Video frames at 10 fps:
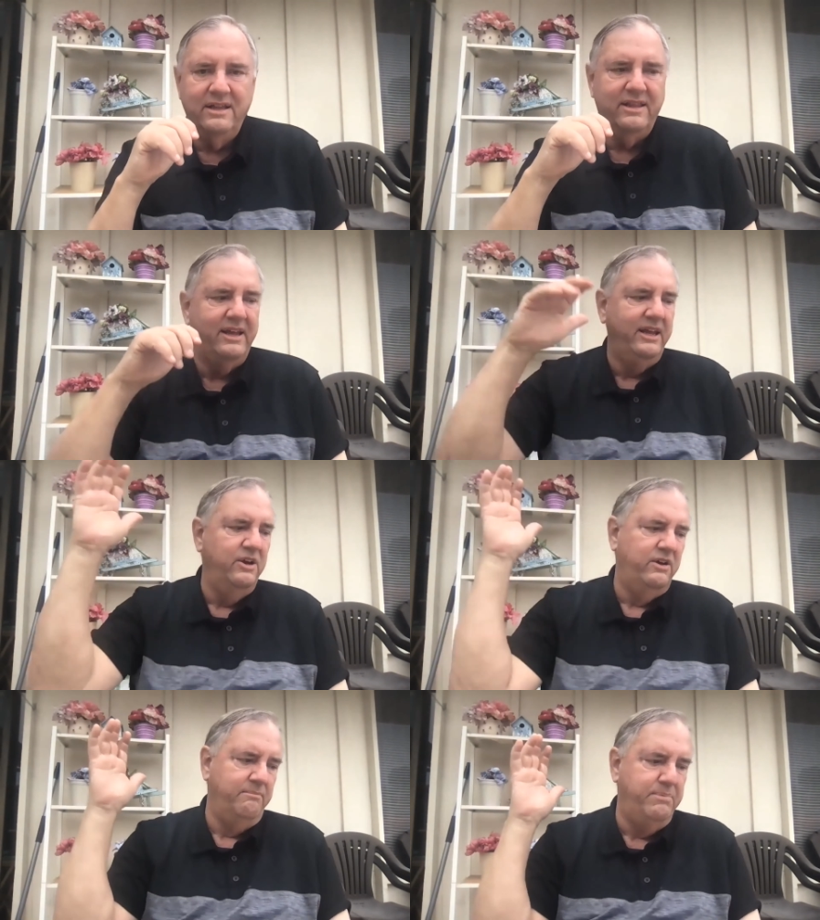the
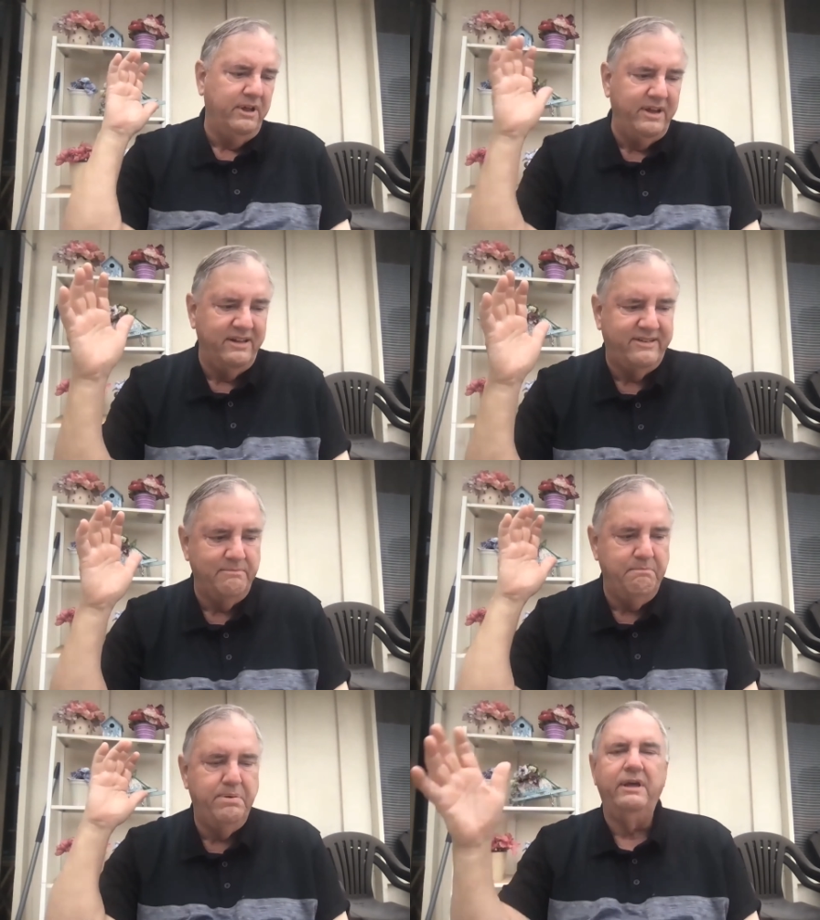un- billions
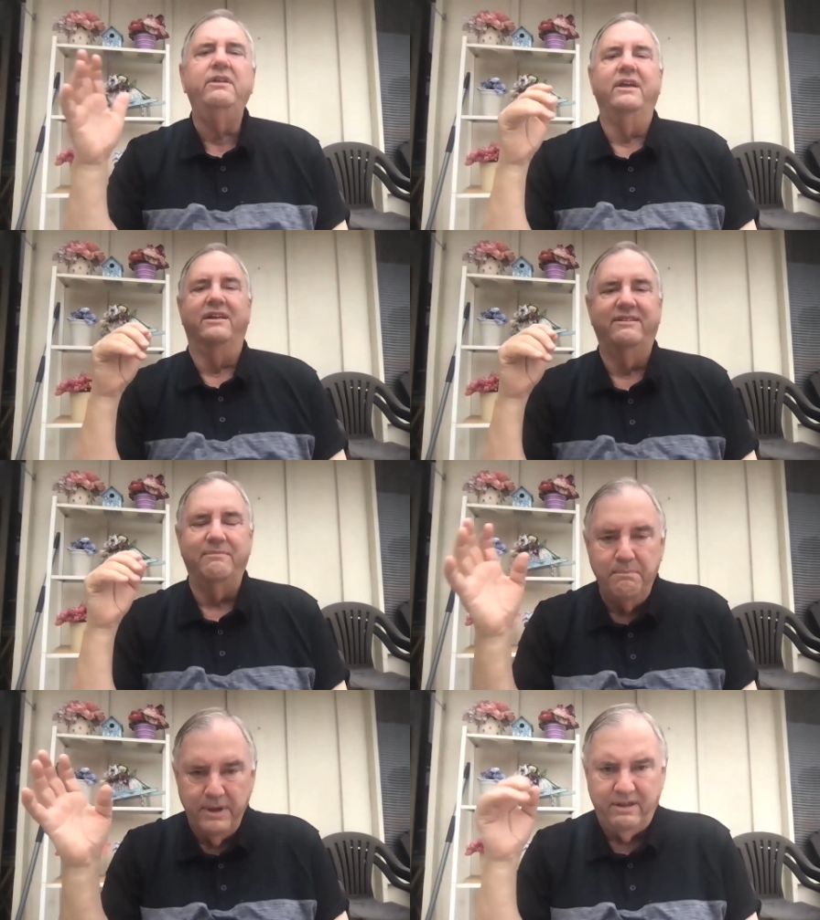and billions
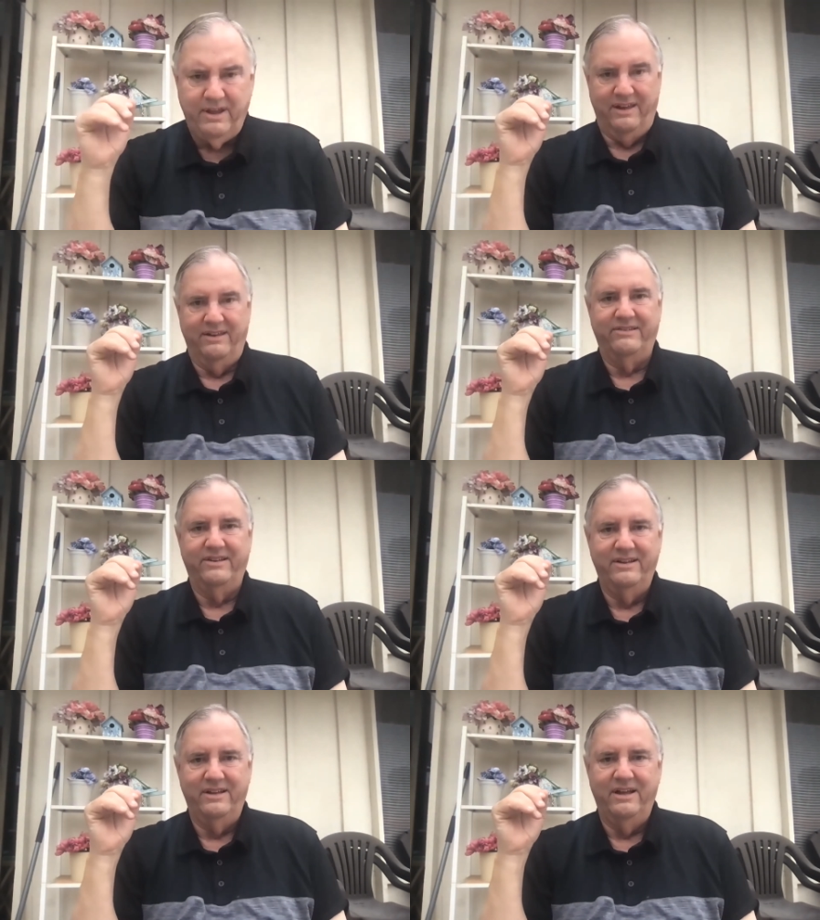and billions
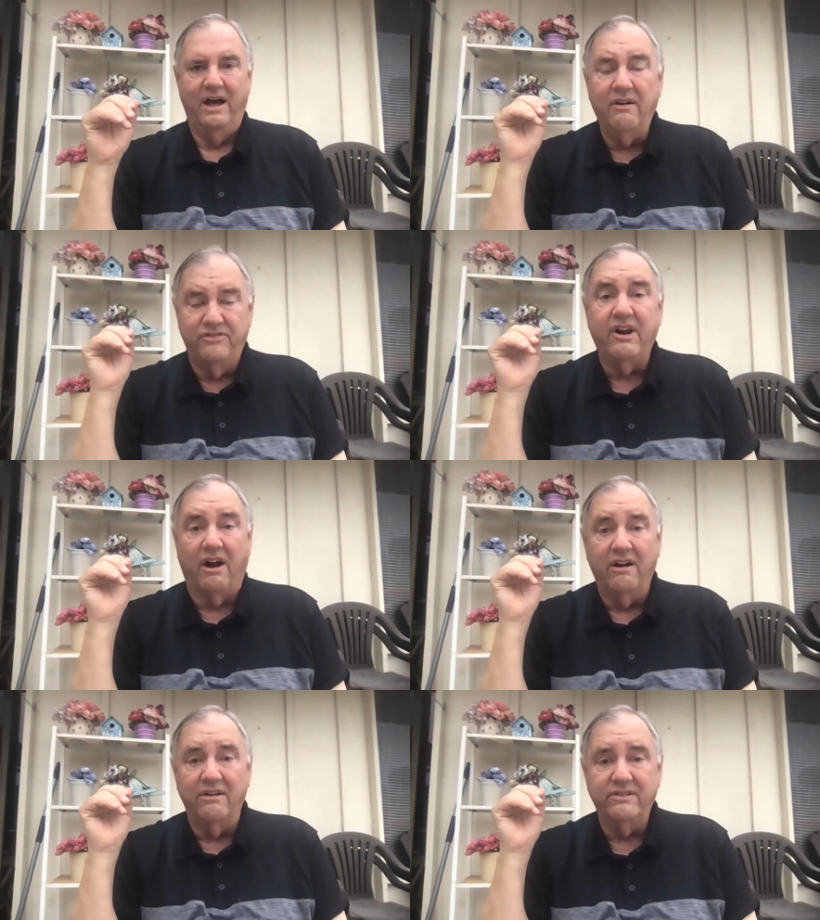of
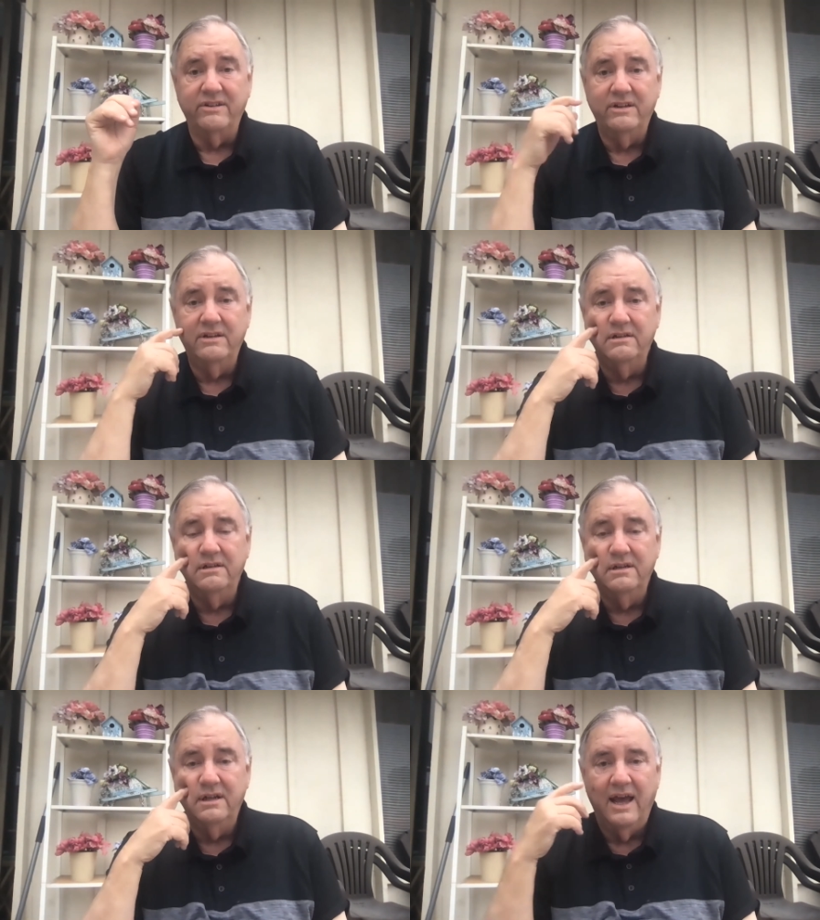stars
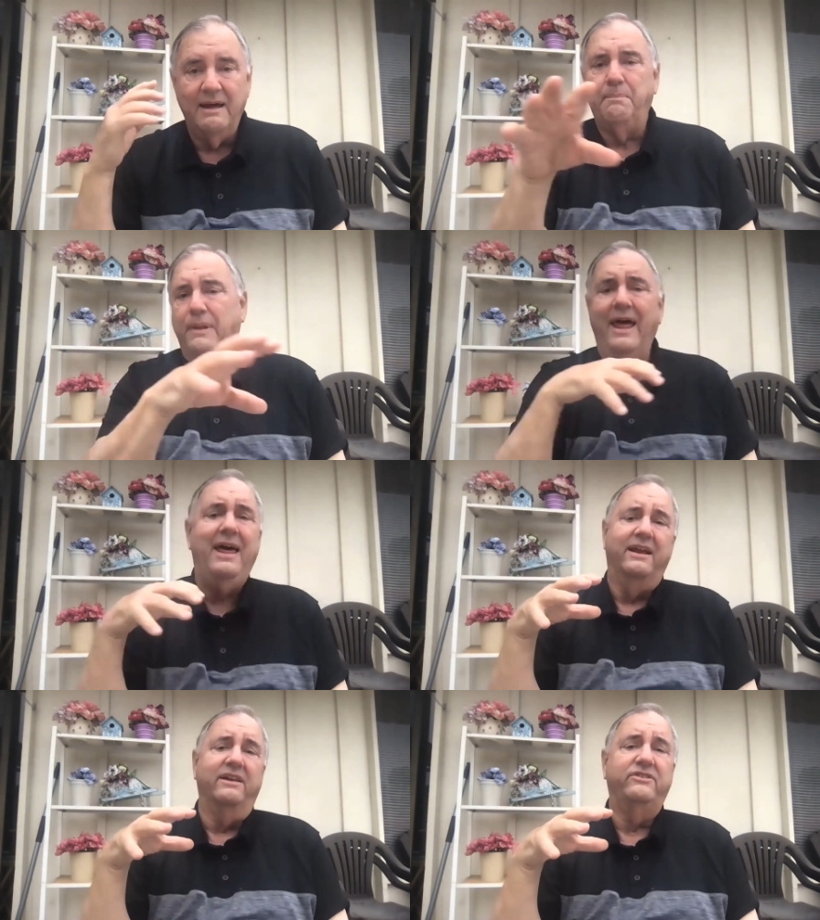and
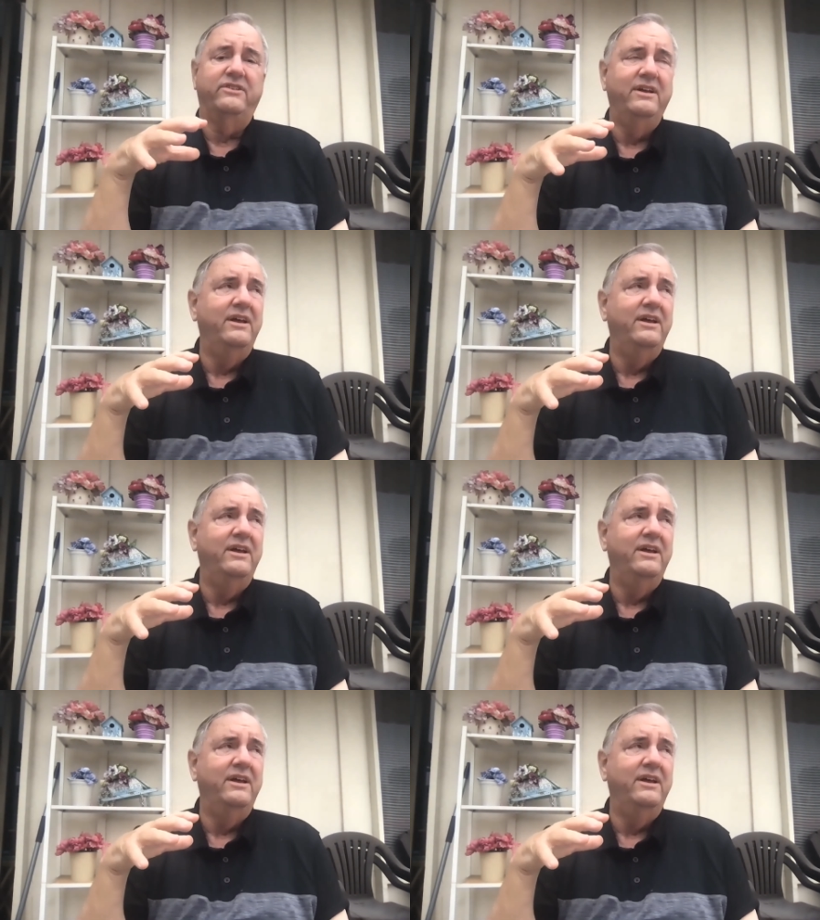planets,